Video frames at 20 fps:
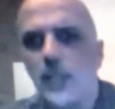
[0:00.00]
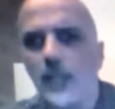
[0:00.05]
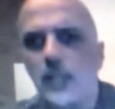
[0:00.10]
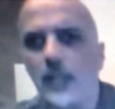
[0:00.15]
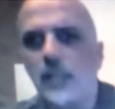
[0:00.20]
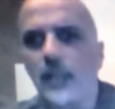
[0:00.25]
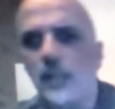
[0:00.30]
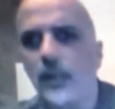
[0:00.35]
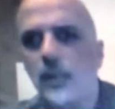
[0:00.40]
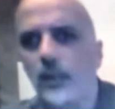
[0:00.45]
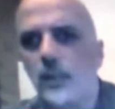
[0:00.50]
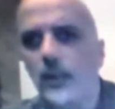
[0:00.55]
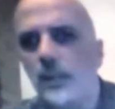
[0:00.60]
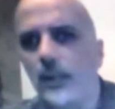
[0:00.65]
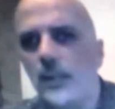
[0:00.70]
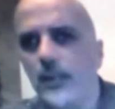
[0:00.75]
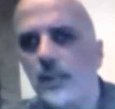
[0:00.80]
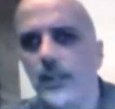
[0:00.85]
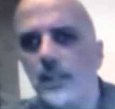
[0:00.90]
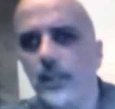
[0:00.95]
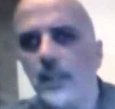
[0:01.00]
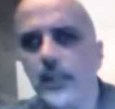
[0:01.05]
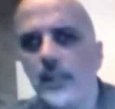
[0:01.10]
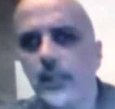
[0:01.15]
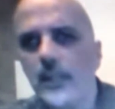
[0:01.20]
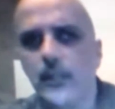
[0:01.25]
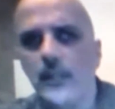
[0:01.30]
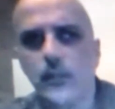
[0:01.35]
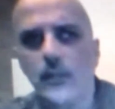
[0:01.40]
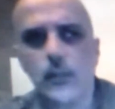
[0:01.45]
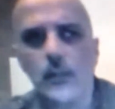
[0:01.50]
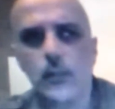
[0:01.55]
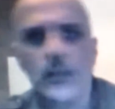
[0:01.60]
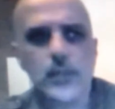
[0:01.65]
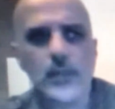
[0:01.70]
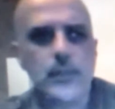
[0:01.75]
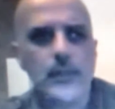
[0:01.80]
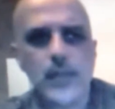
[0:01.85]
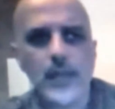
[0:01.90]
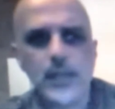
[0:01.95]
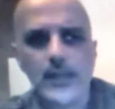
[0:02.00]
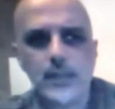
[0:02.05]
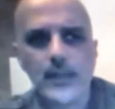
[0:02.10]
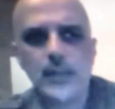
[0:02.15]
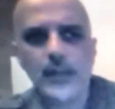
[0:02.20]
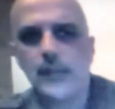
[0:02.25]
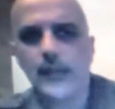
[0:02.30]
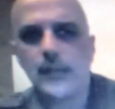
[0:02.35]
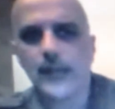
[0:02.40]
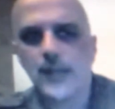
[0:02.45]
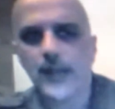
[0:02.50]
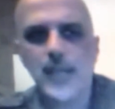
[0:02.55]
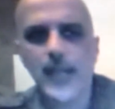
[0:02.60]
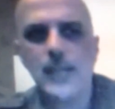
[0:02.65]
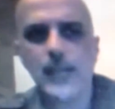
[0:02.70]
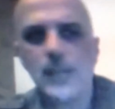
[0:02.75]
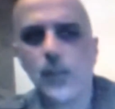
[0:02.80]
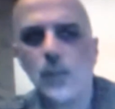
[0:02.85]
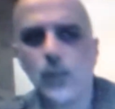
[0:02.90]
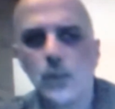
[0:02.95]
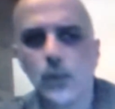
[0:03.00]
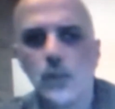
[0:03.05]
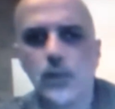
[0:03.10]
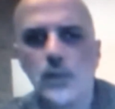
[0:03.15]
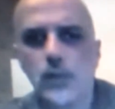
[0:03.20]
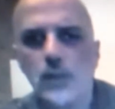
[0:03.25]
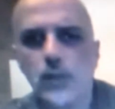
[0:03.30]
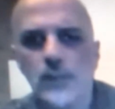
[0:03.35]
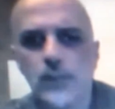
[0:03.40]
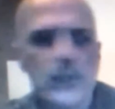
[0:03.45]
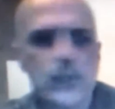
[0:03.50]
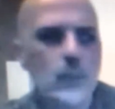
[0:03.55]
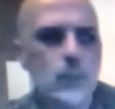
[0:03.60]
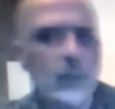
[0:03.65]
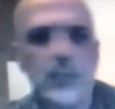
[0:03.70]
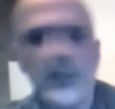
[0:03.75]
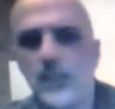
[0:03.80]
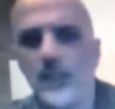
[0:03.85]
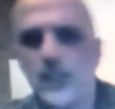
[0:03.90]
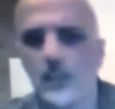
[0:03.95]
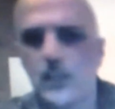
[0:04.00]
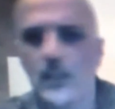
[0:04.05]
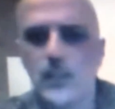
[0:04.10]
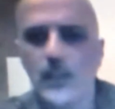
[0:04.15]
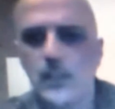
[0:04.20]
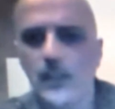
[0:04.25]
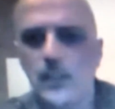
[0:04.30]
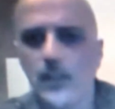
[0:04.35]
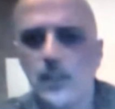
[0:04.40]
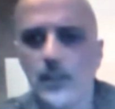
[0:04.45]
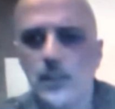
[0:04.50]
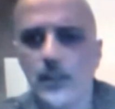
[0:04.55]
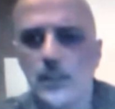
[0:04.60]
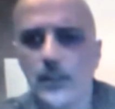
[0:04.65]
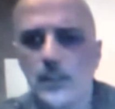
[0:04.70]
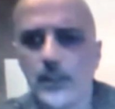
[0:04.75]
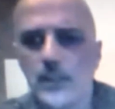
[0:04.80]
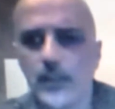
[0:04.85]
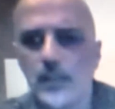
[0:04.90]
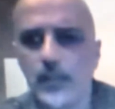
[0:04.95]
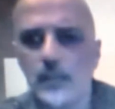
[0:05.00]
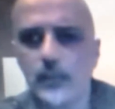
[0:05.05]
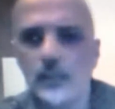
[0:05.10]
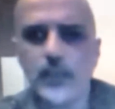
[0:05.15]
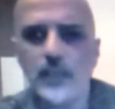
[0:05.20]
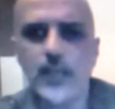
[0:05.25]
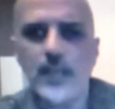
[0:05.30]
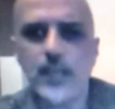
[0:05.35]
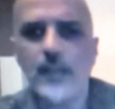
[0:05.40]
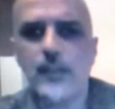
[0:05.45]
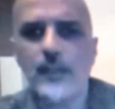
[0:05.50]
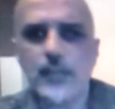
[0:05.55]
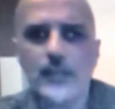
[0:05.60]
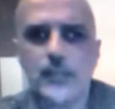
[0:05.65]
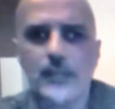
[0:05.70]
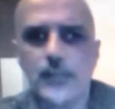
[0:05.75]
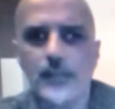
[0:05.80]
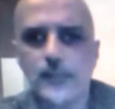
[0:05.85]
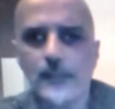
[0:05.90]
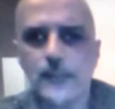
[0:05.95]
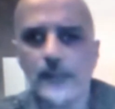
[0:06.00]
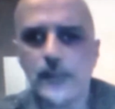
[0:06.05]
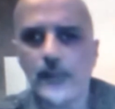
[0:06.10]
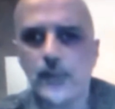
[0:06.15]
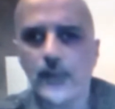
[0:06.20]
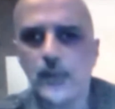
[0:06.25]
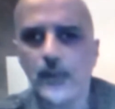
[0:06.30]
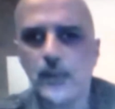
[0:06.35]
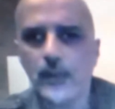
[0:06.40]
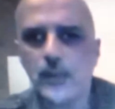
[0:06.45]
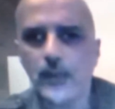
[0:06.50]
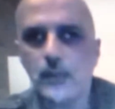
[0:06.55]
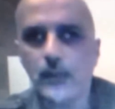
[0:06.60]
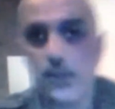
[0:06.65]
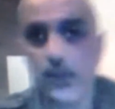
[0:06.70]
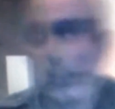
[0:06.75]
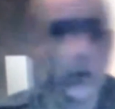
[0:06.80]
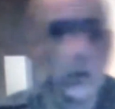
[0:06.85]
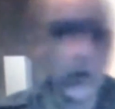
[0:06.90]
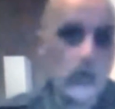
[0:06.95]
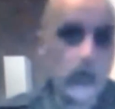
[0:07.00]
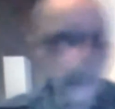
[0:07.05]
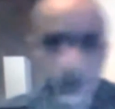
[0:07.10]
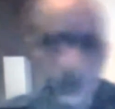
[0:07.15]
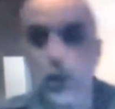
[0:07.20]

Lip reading: you know, these Indian groups that have had age-old conflicts. So one day they just want to slaughter themselves. You can kind of answer it. But over the